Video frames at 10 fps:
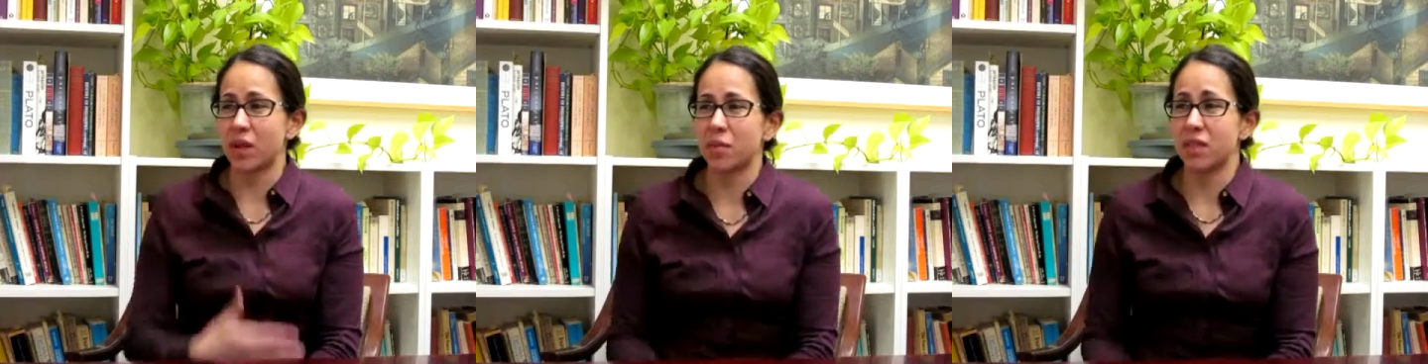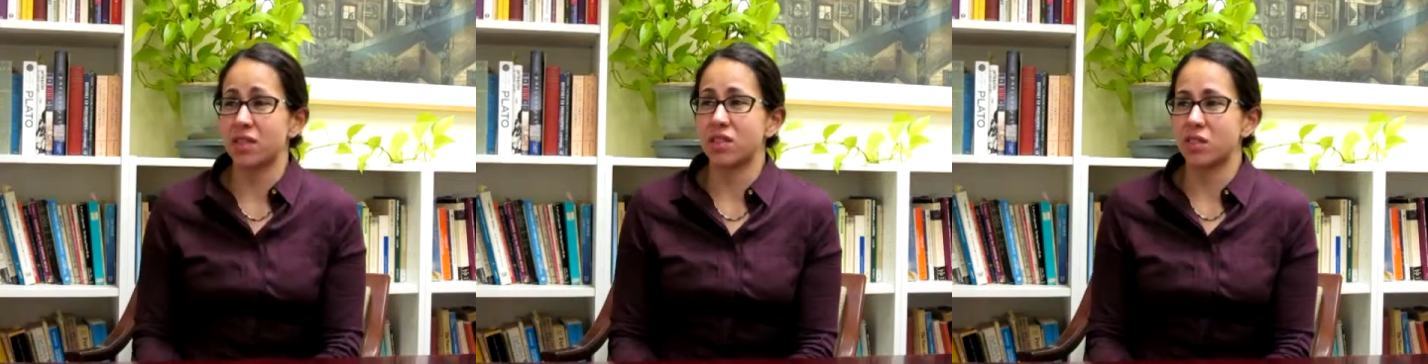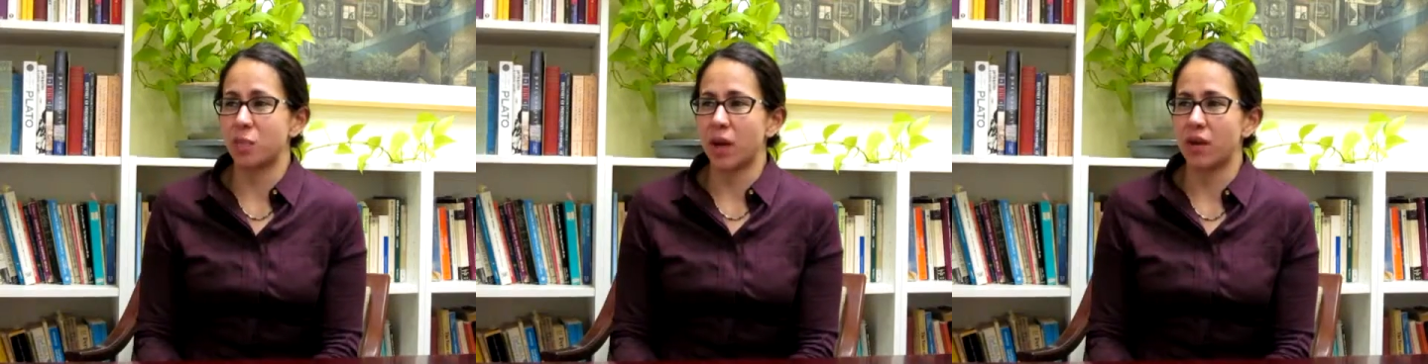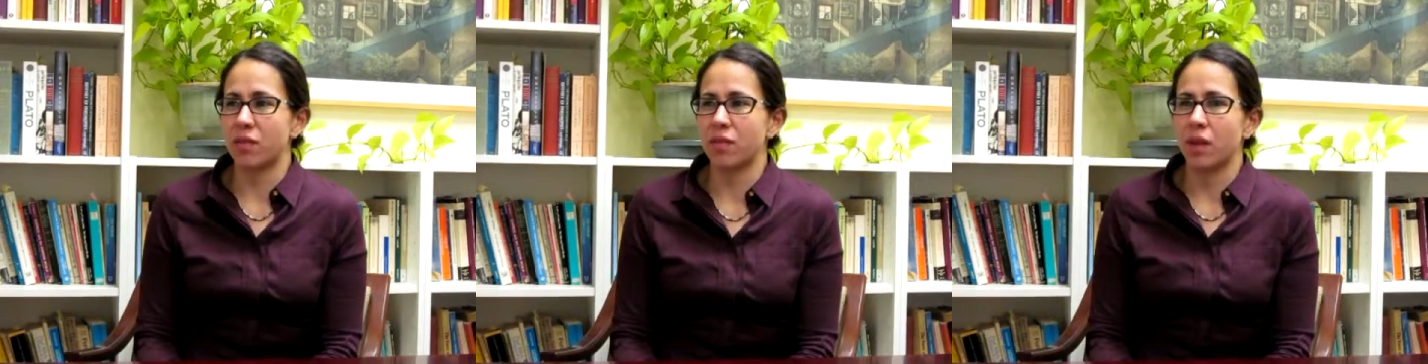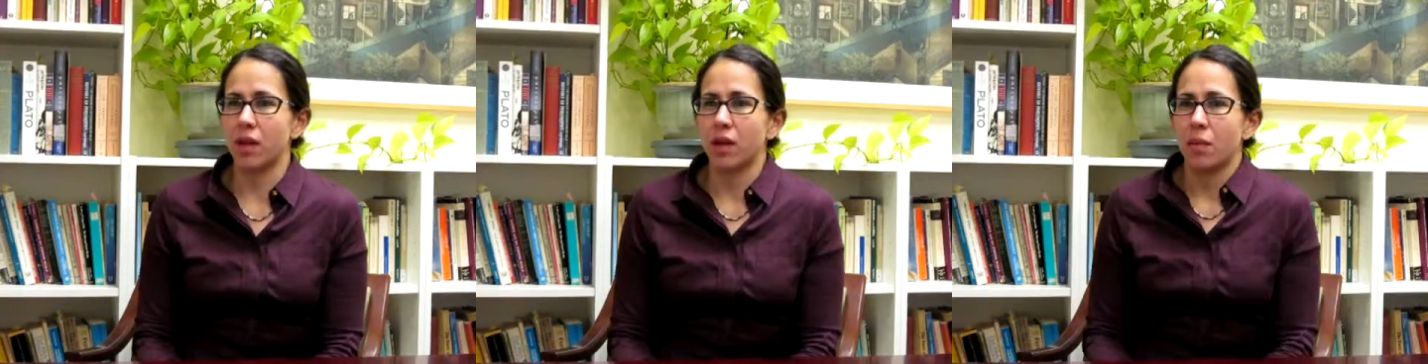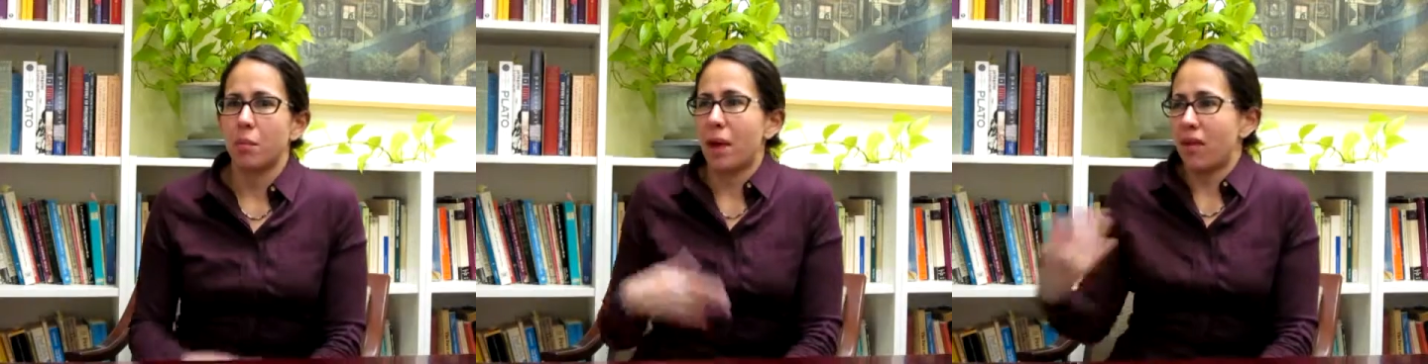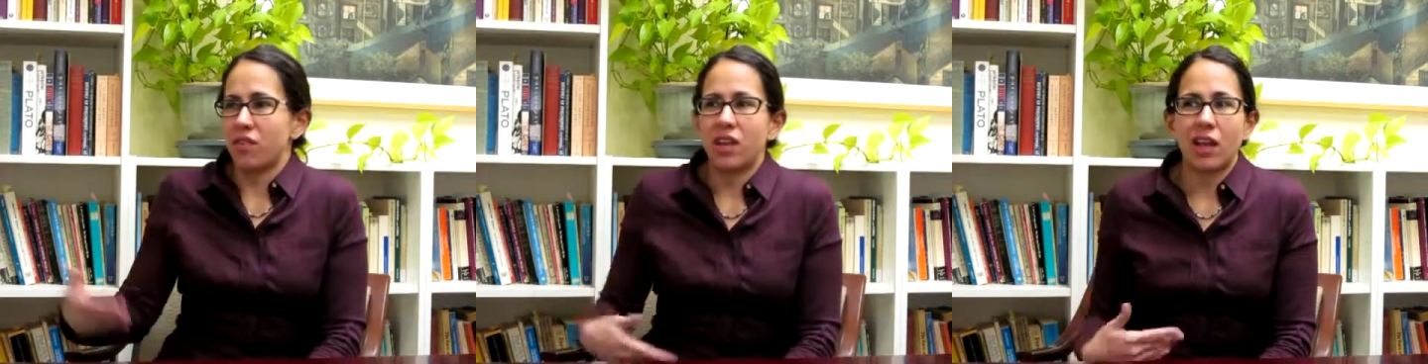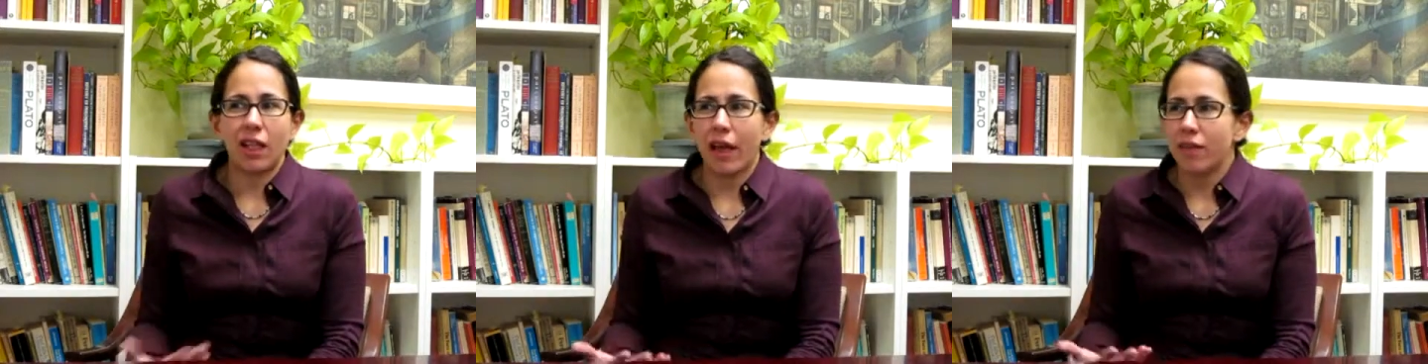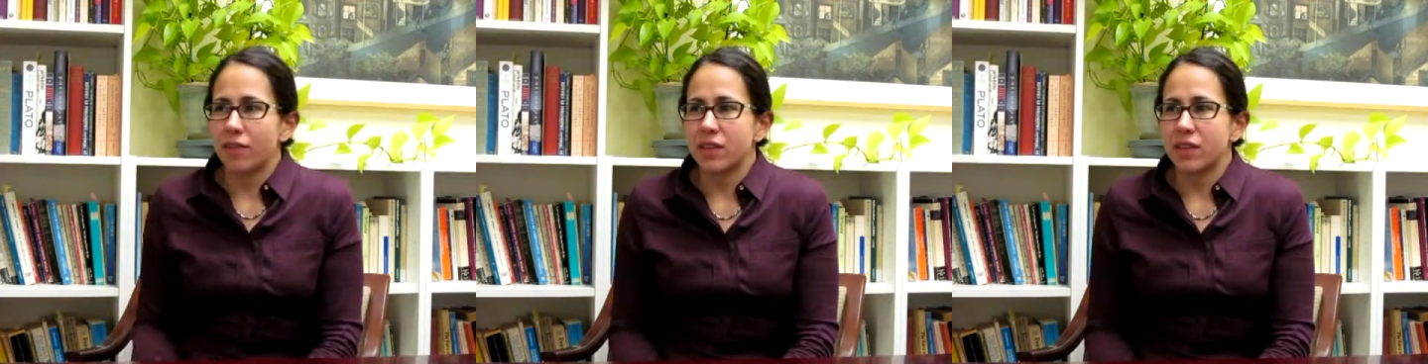much just part of my everyday life.